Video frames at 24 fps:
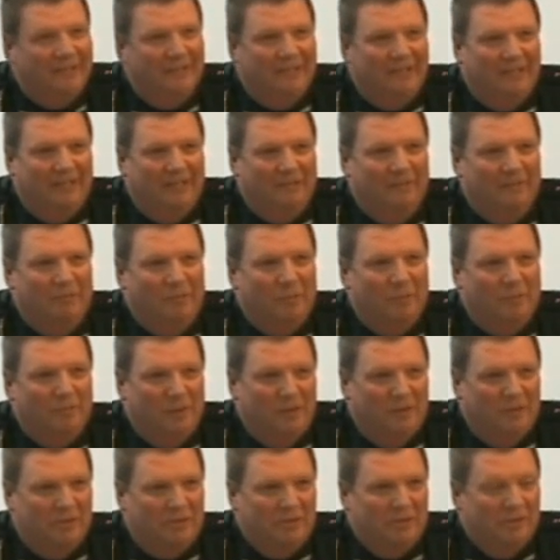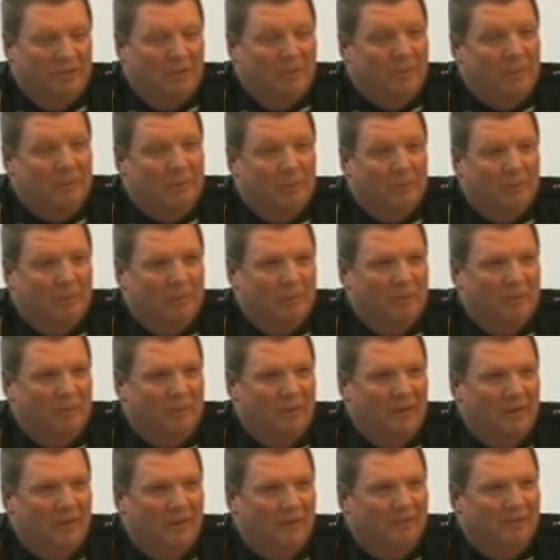and foremost. So let me put a
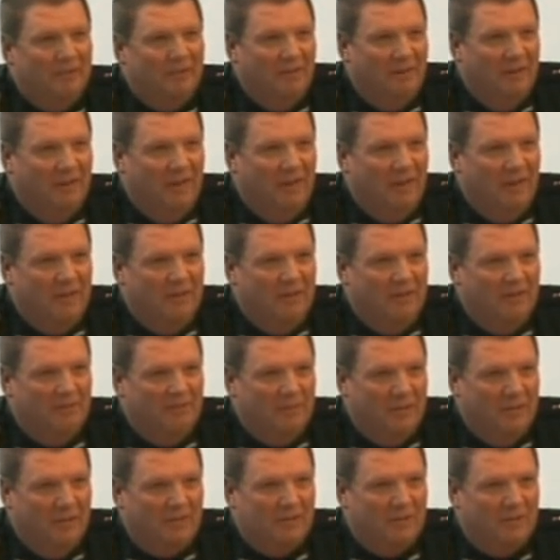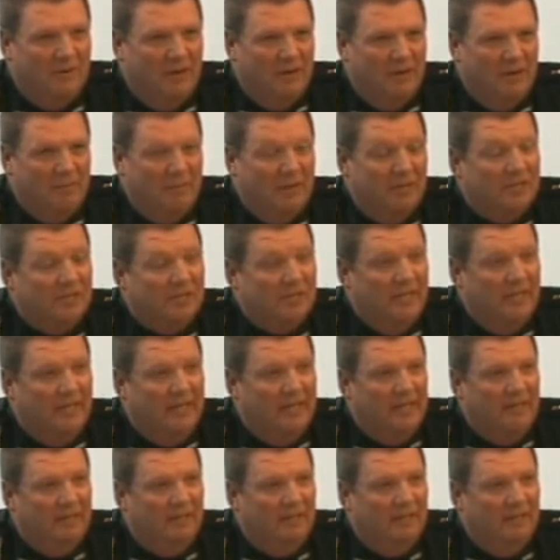rumor out tonight by starting by
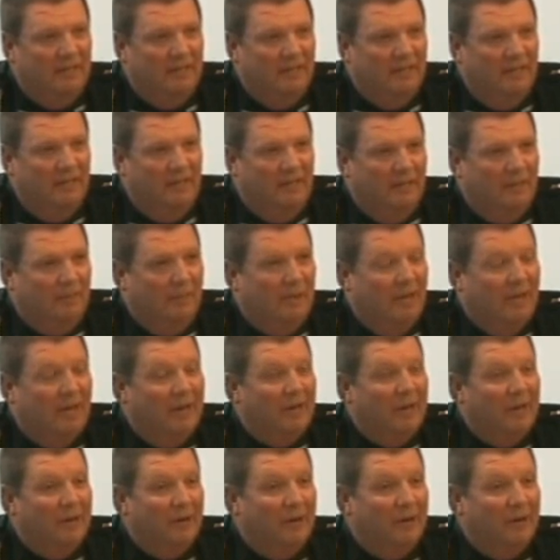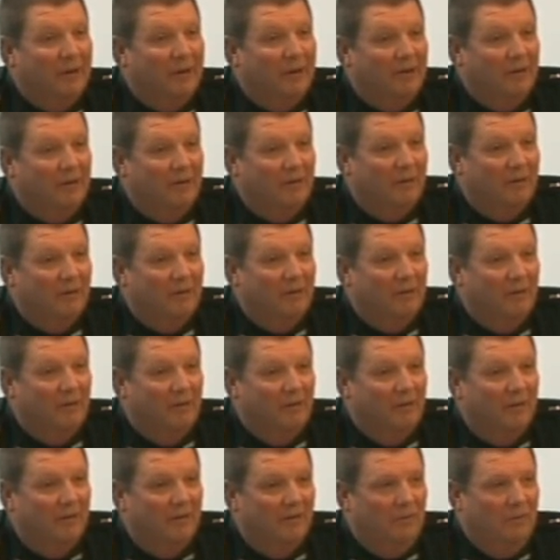saying I'm not here
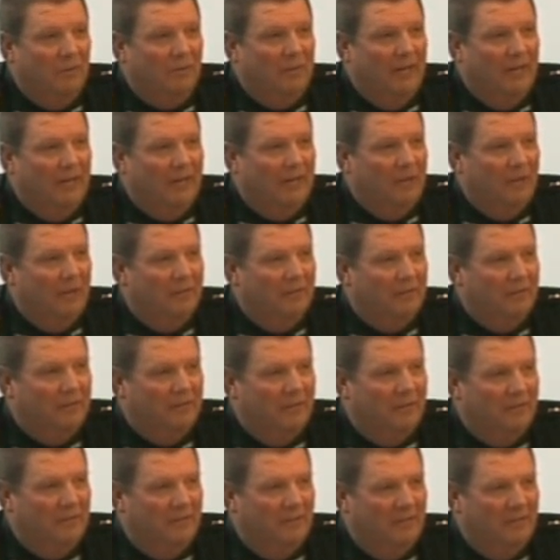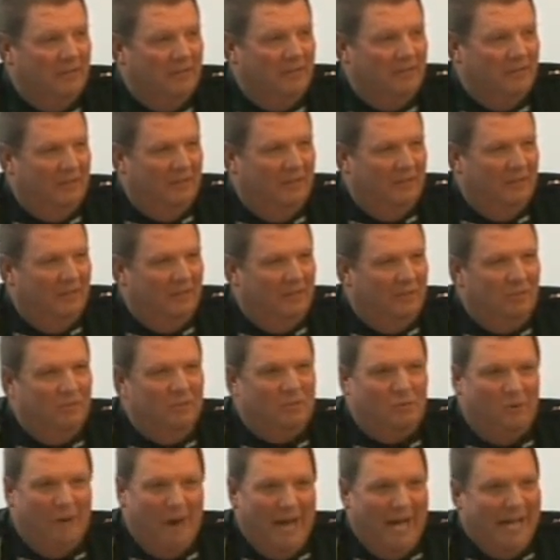to take over, to
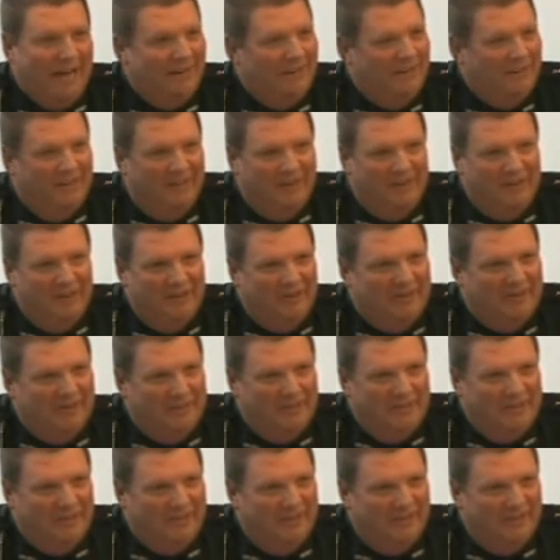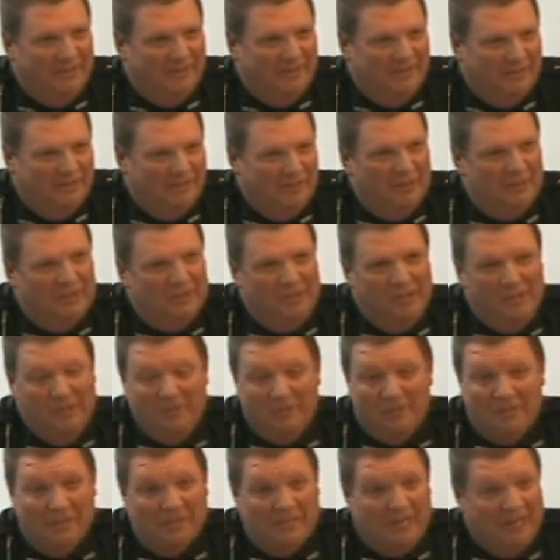try to take over, to attempt
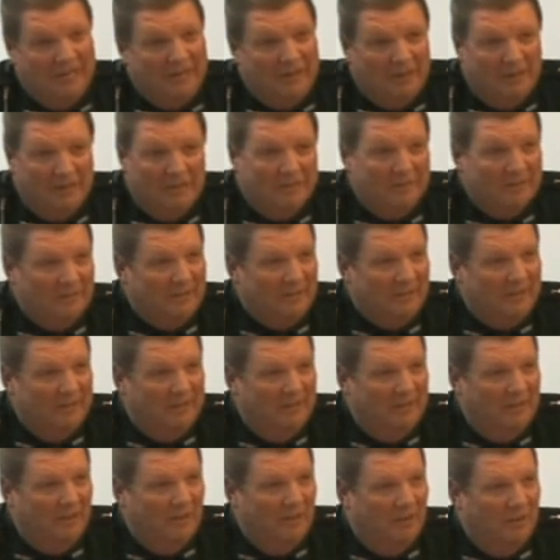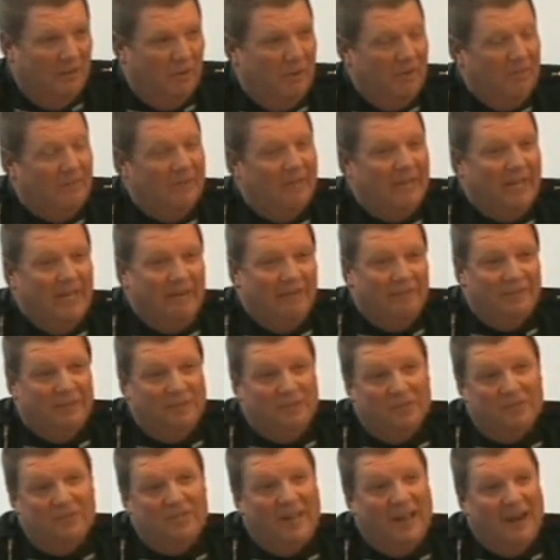to take over, or even have a
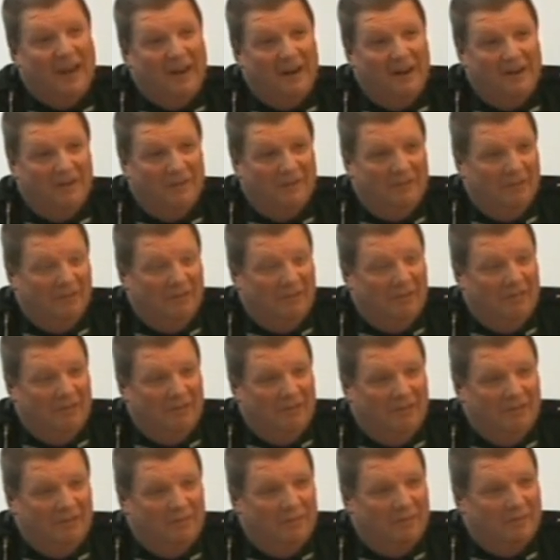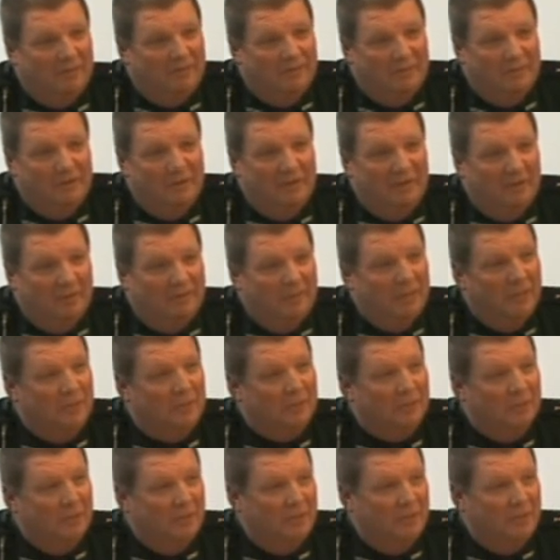desire to take over the Fernandina
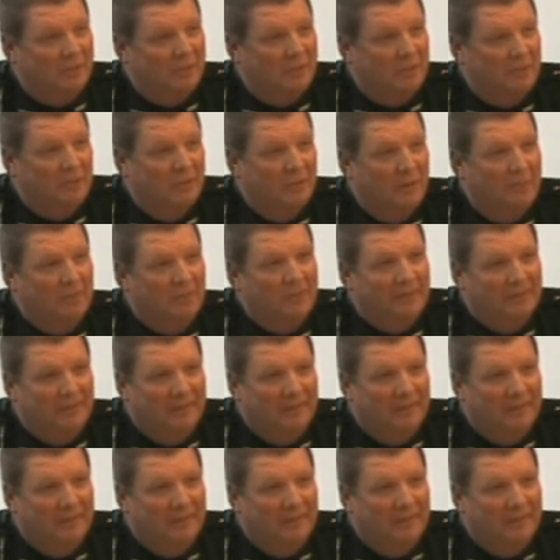Beach Police Department.